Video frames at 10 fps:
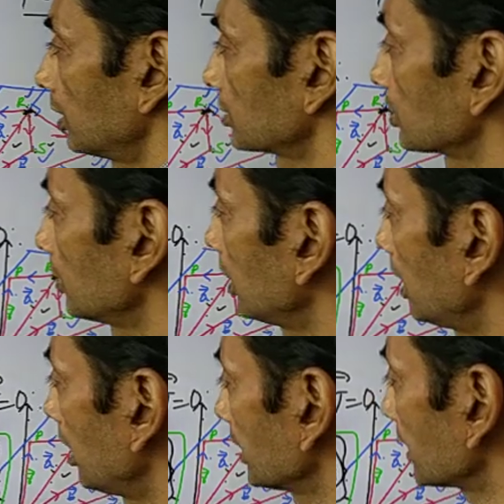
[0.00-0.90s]
So
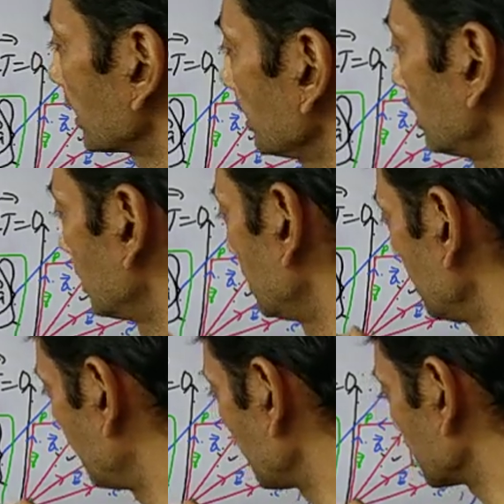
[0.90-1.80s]
here,
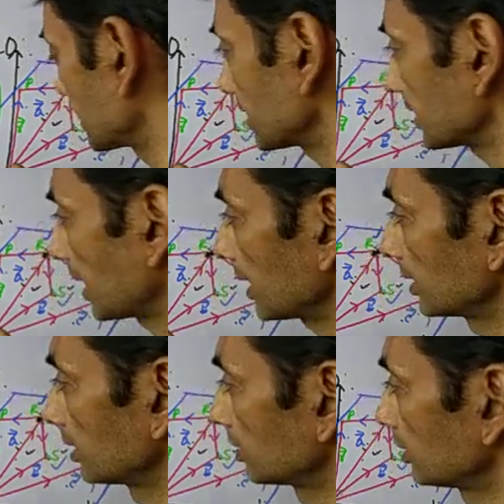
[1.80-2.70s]
if we see
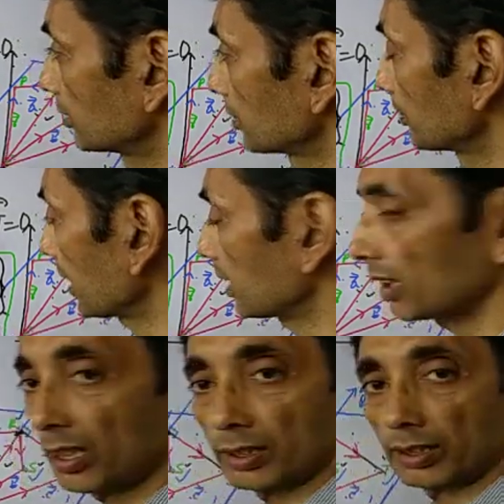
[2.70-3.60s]
that, so what
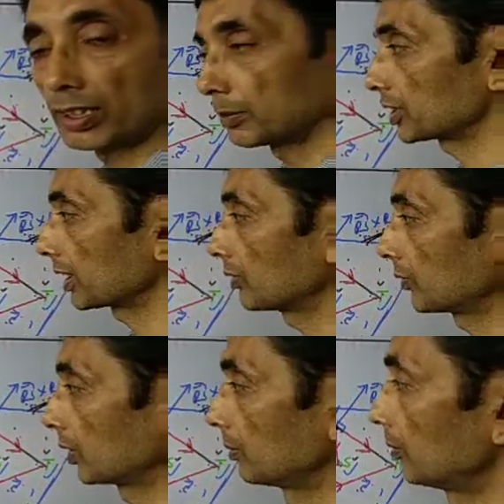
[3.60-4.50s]
are the terms are
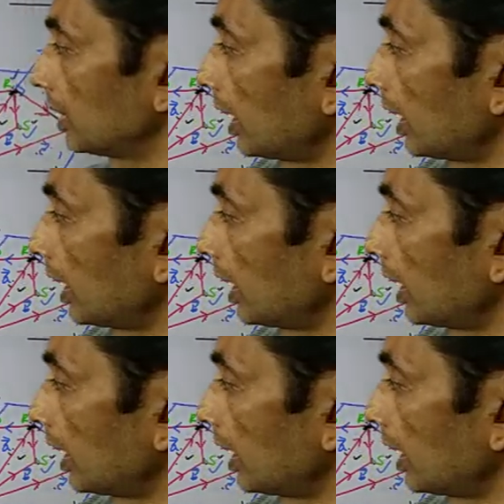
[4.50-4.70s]
involved?